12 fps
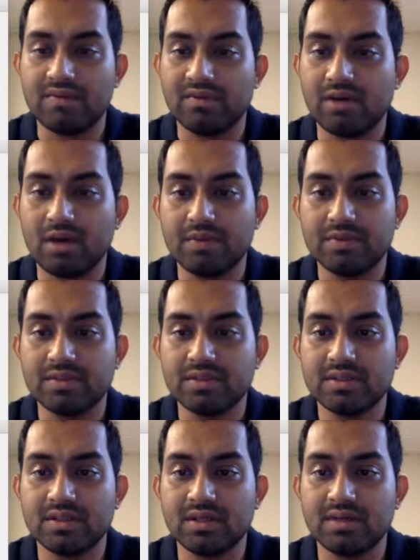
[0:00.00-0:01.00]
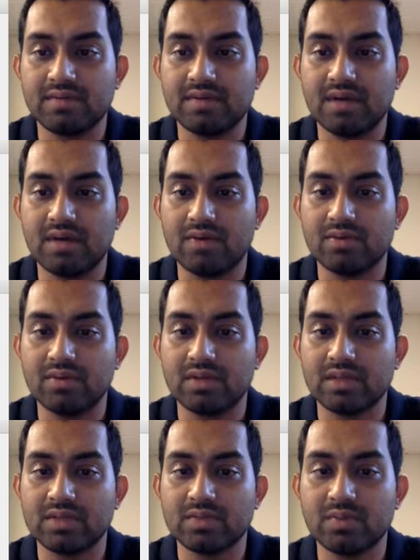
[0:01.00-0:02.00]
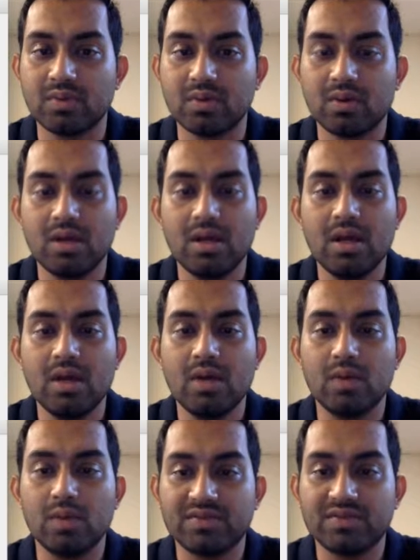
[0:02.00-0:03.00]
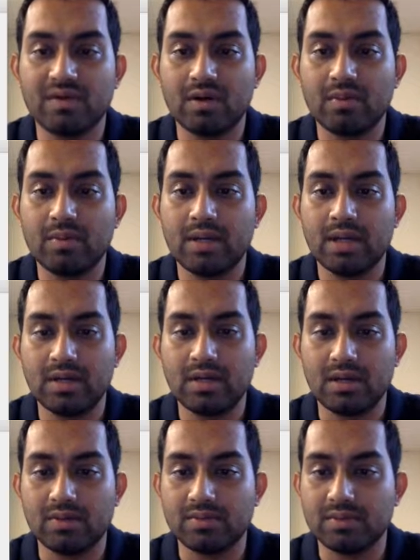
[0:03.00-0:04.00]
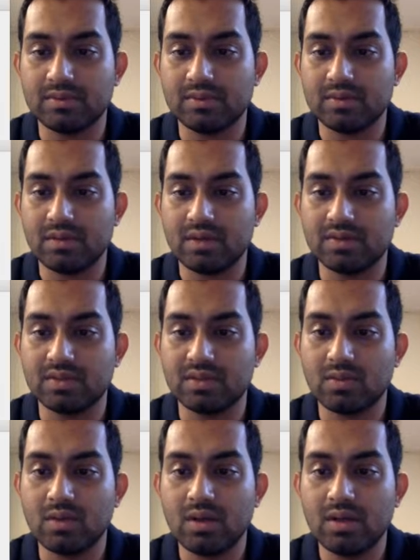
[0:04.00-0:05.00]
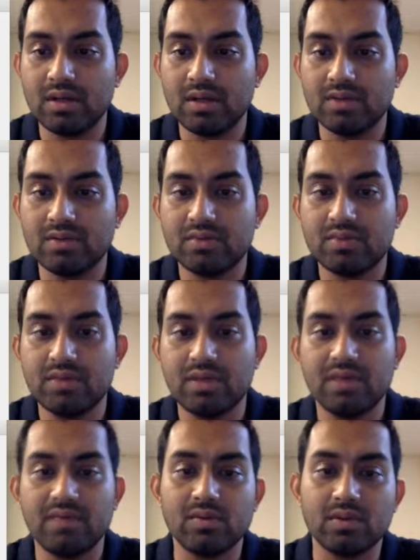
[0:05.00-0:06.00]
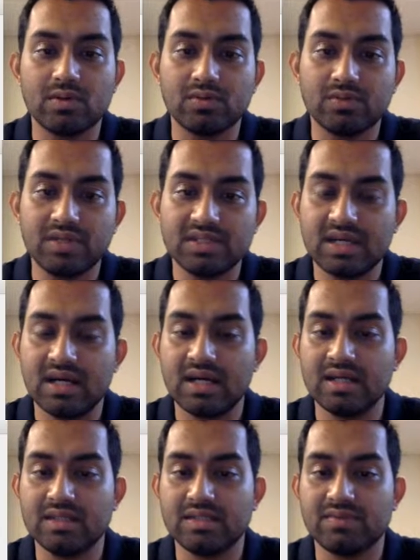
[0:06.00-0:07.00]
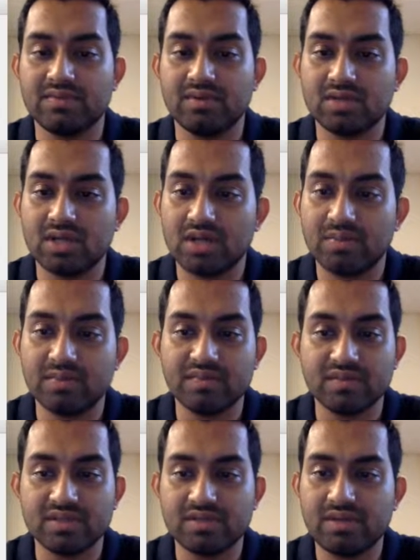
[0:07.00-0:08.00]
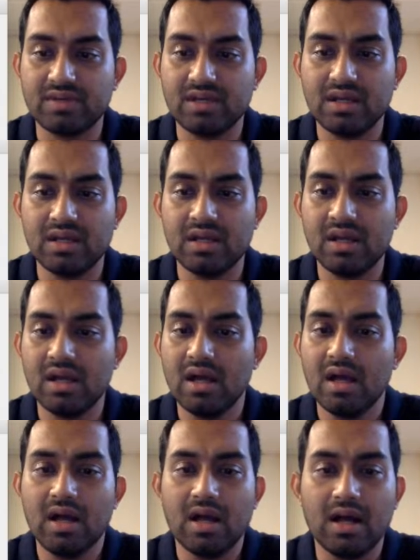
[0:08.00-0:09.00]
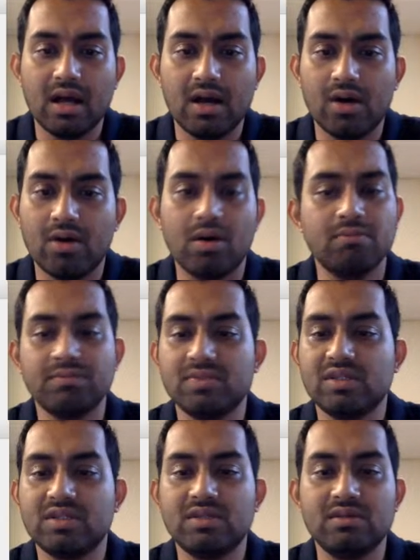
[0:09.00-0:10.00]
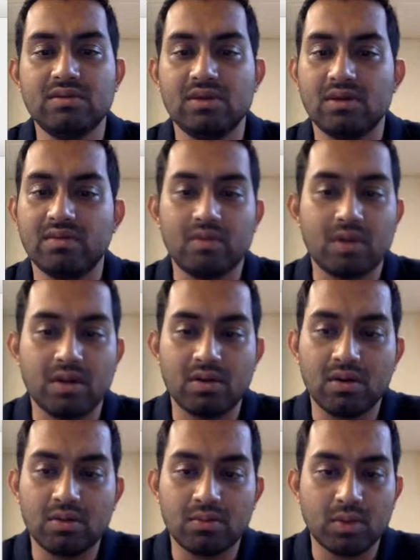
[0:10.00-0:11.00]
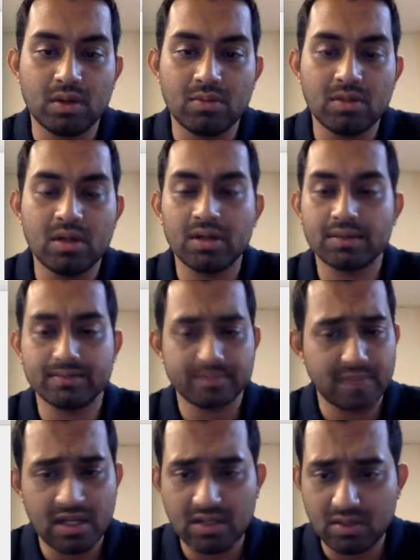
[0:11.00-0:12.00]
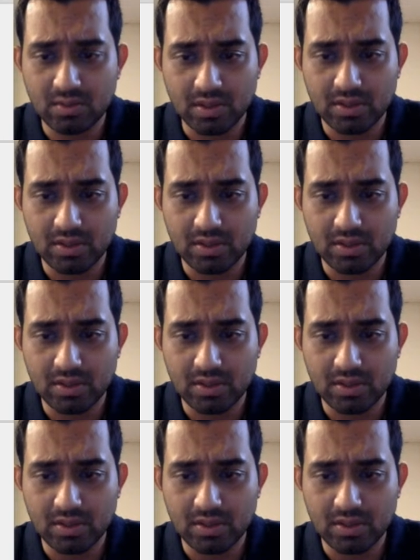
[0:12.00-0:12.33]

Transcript: the options of how you want to export, which format, how, you know, how's the quality going to be, if you want to resize, if you want to sharpen for screen, or, you know, if you want to watermark, anything you want to